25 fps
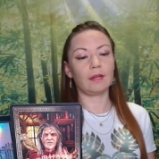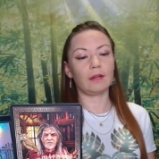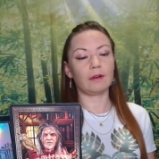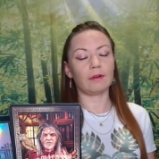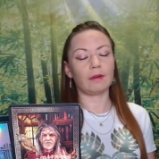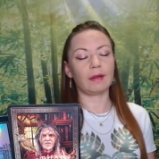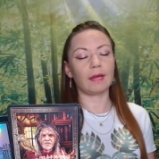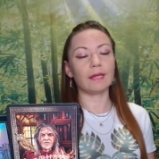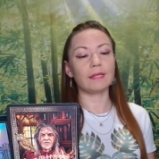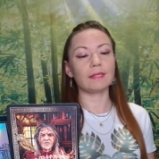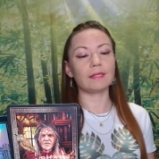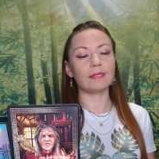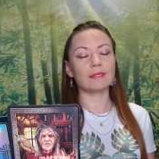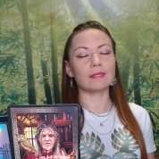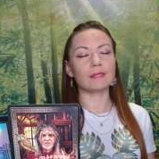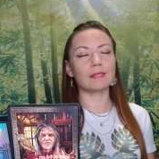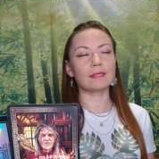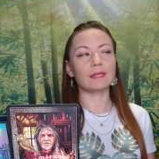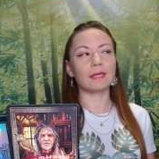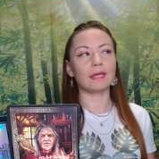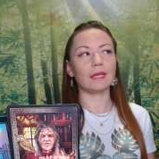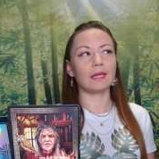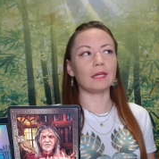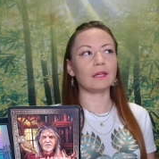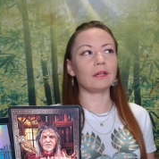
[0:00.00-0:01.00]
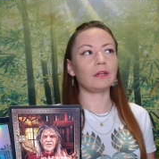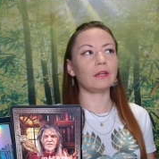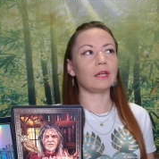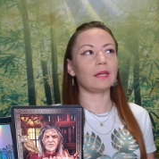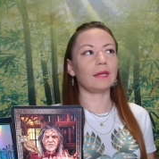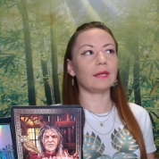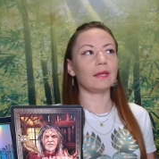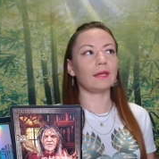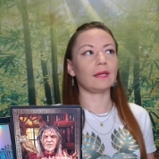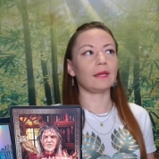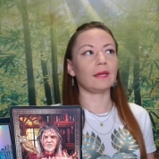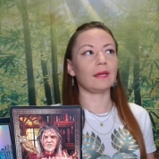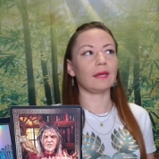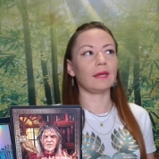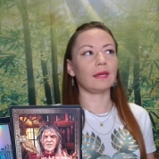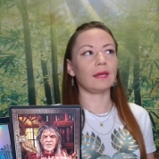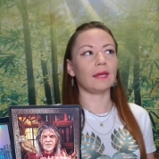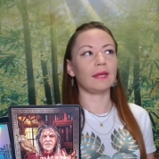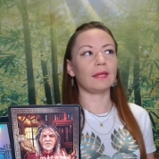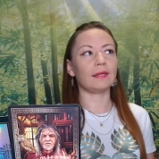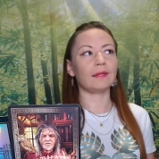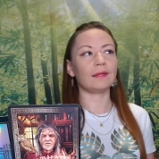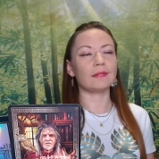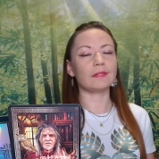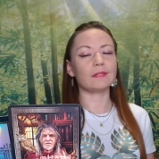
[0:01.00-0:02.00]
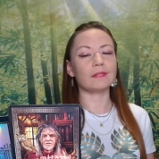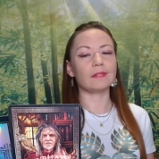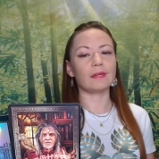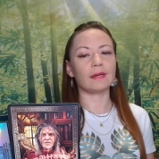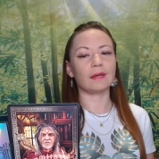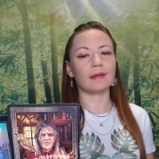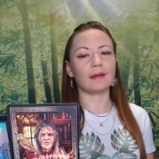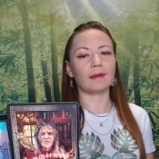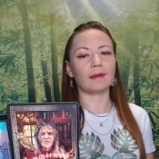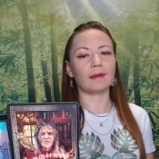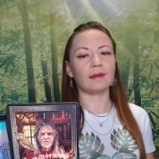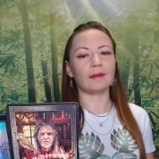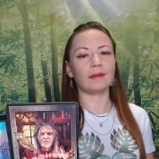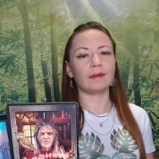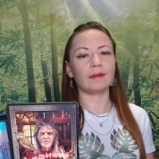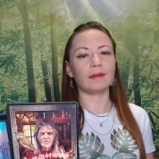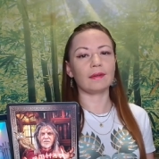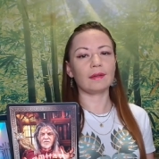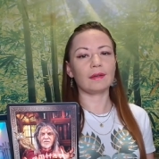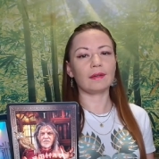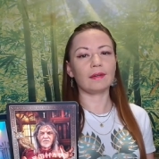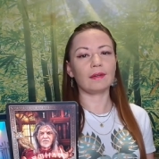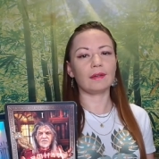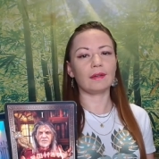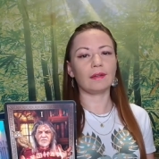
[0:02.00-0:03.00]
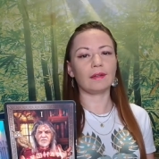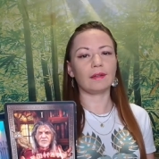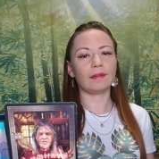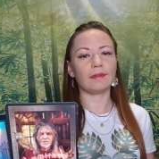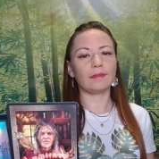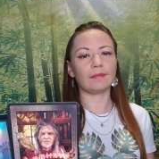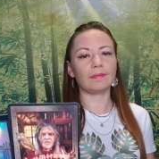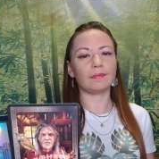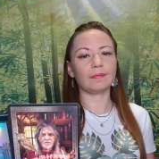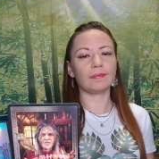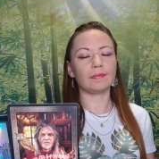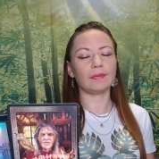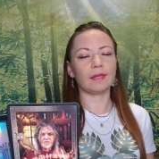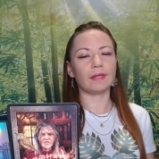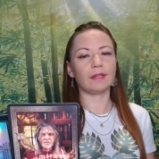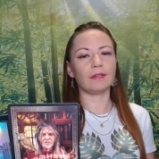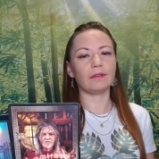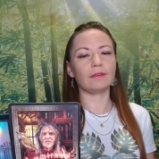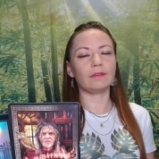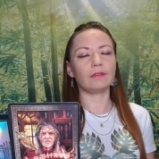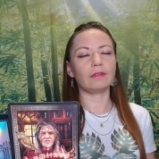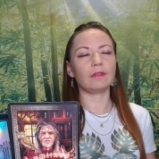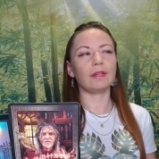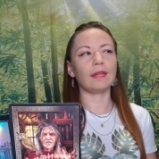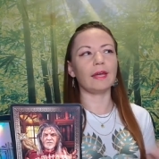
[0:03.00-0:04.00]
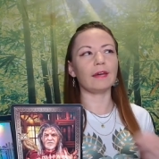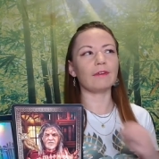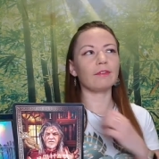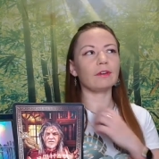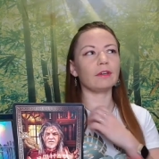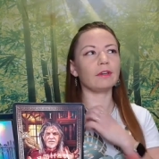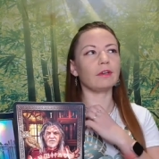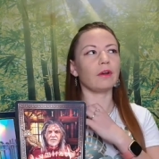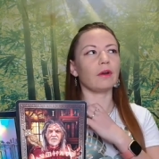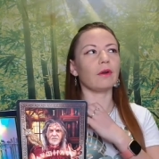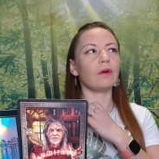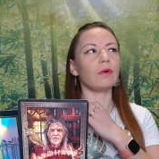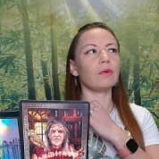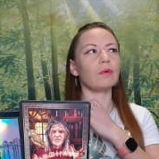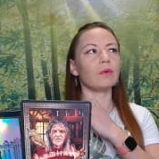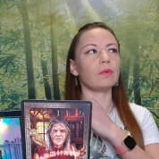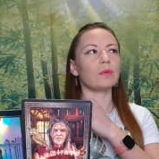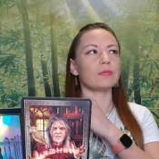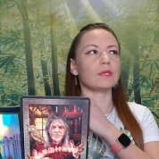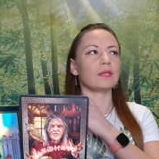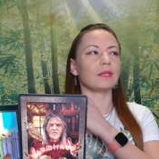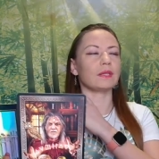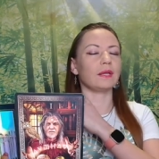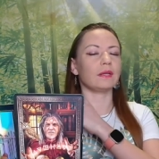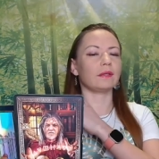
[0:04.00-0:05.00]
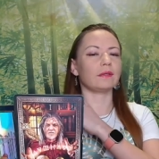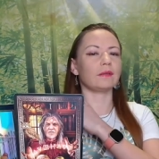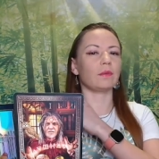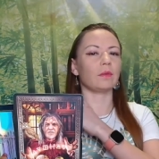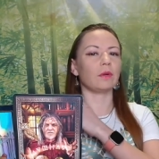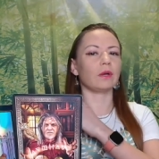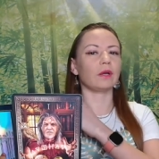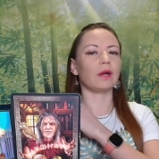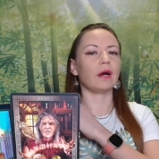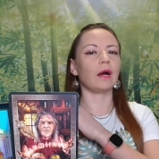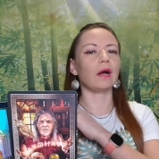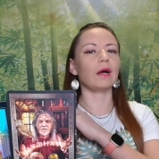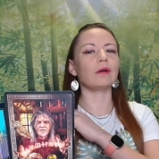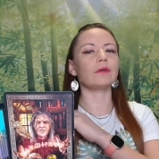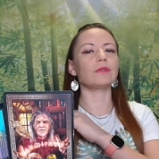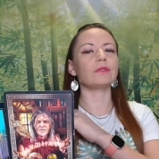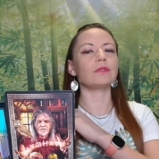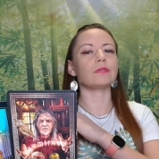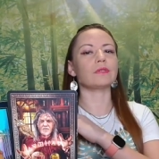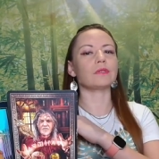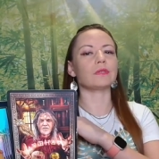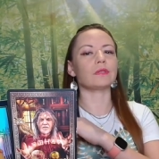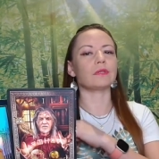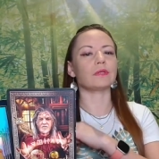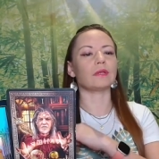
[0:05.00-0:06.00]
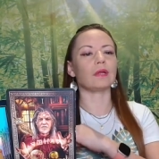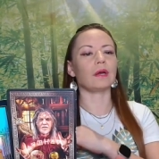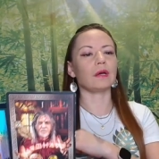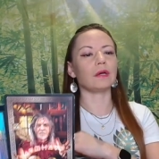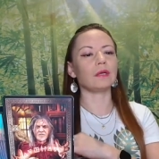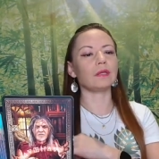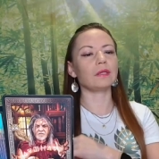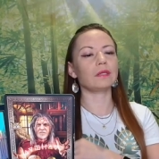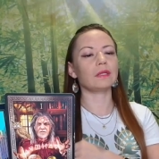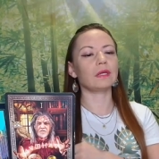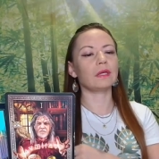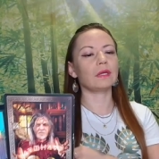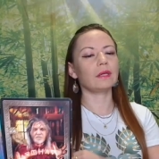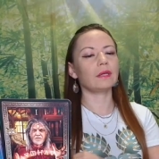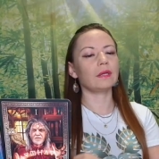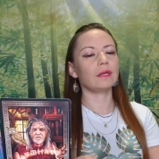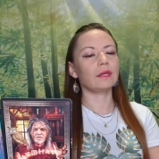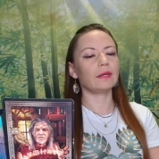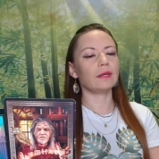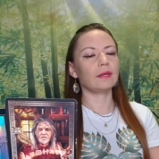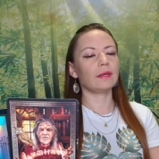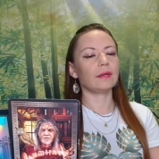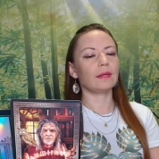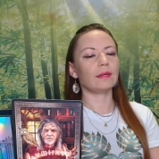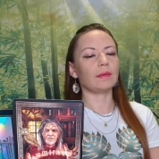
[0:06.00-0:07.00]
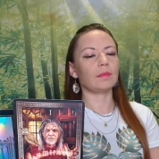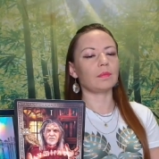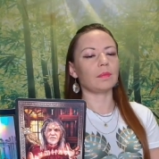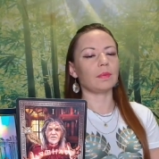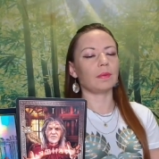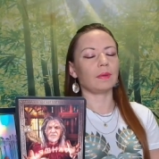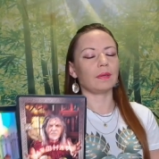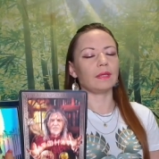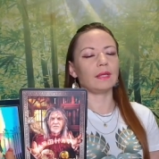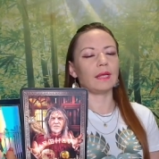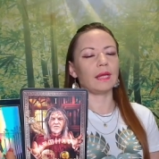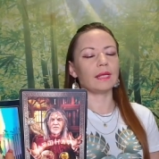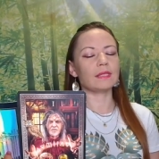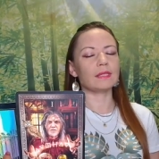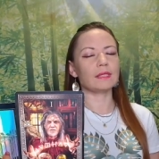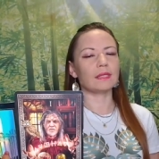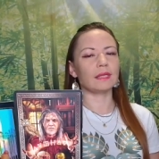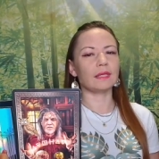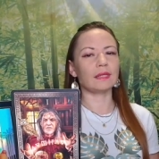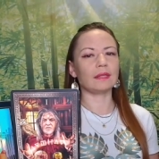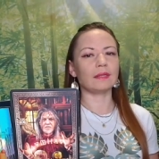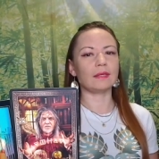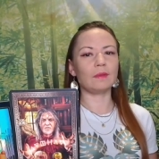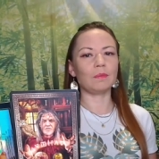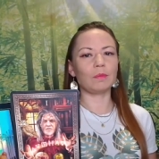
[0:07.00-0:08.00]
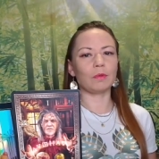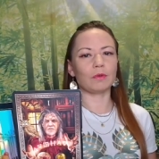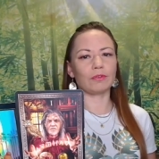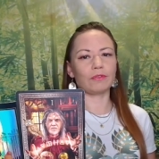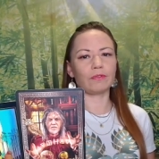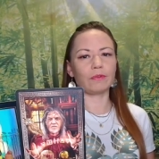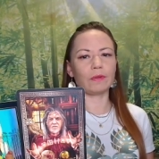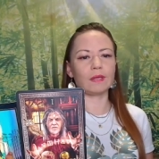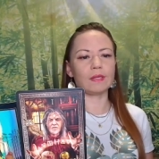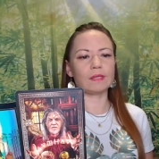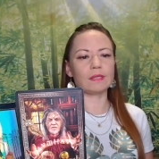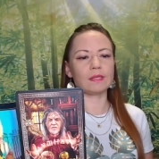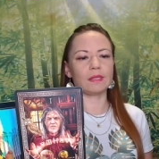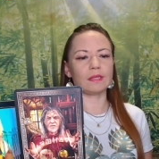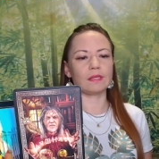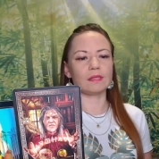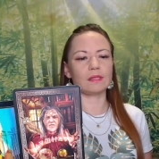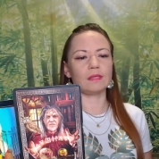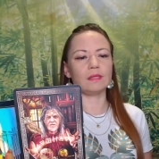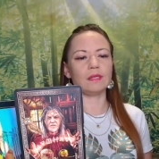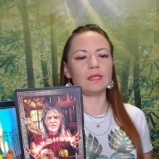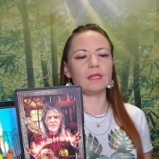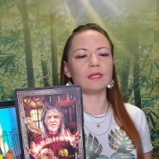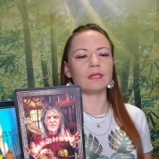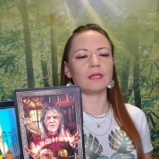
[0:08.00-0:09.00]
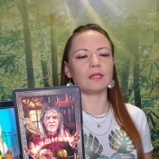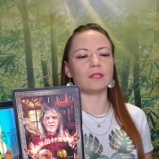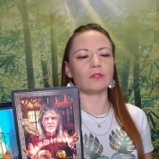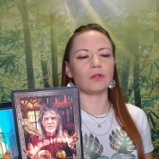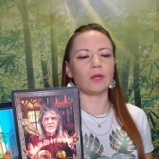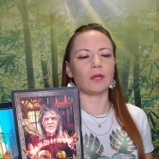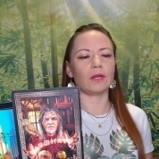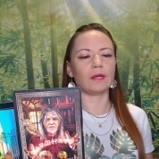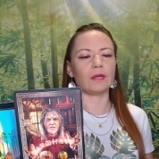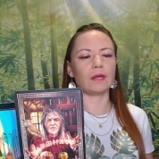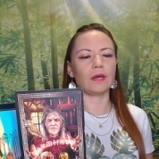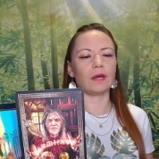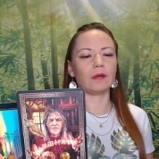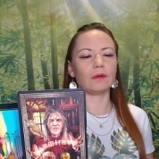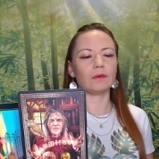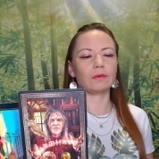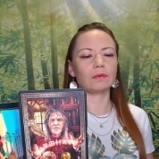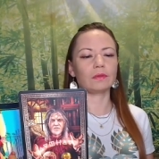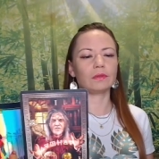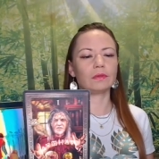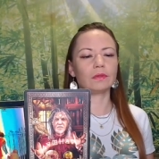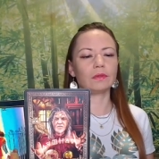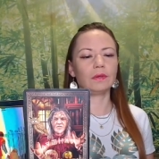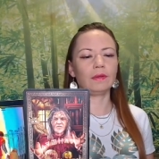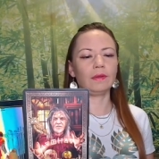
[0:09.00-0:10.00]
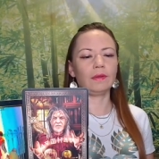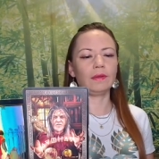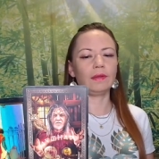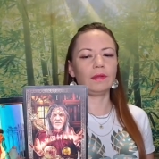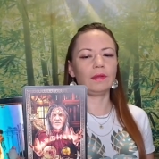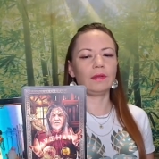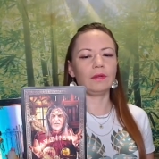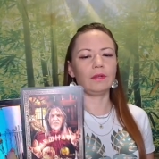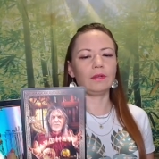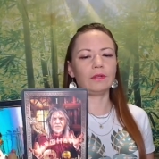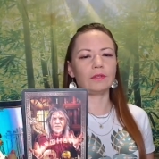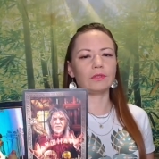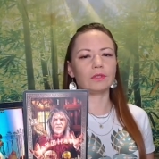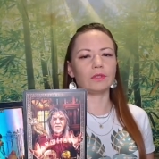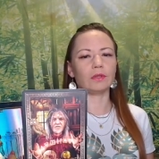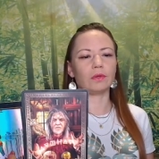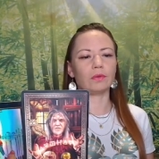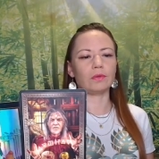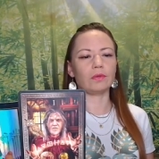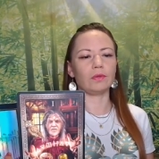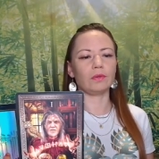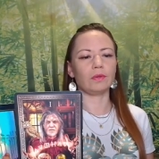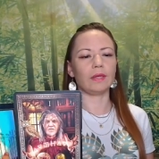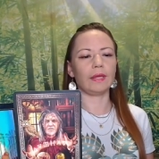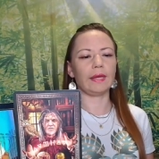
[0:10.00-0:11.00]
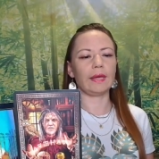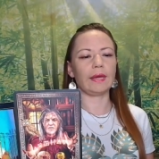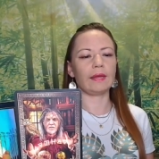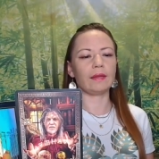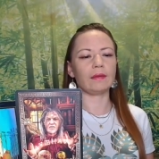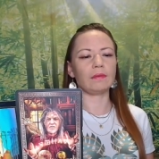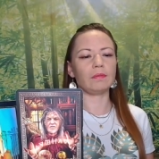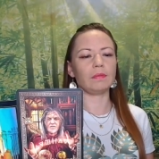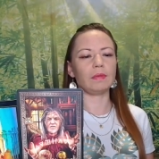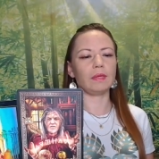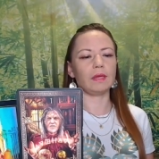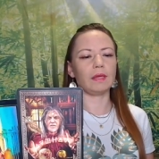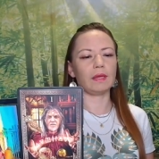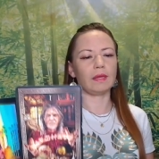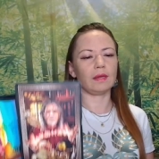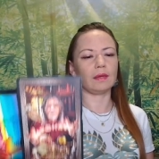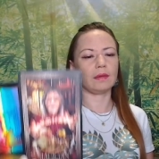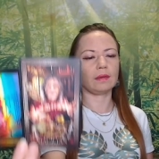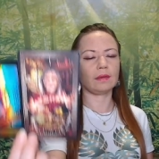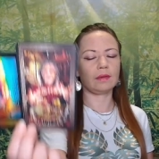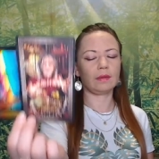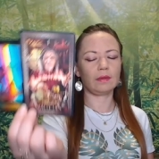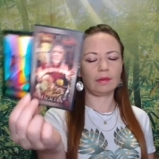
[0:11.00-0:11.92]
right? It's scary, and like you never know, is it gonna work out, is it not? But that's that leap of faith that's needed right now. So you can be,